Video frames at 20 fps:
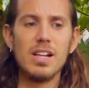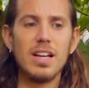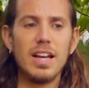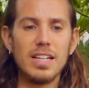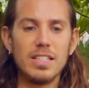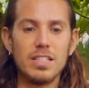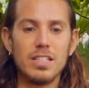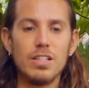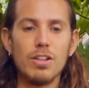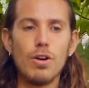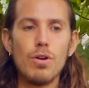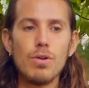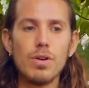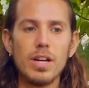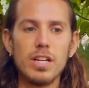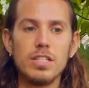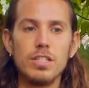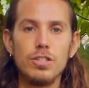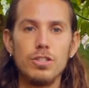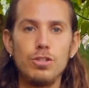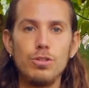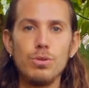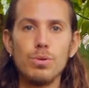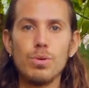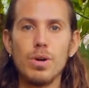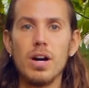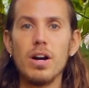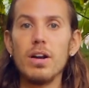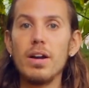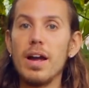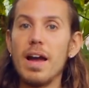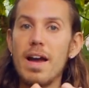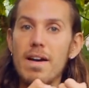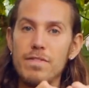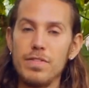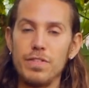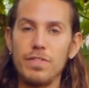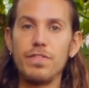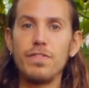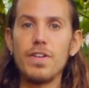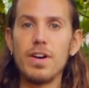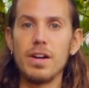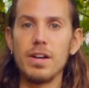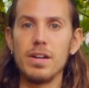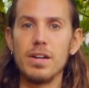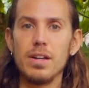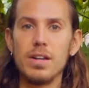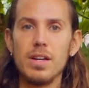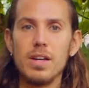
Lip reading: as long as you are having fun,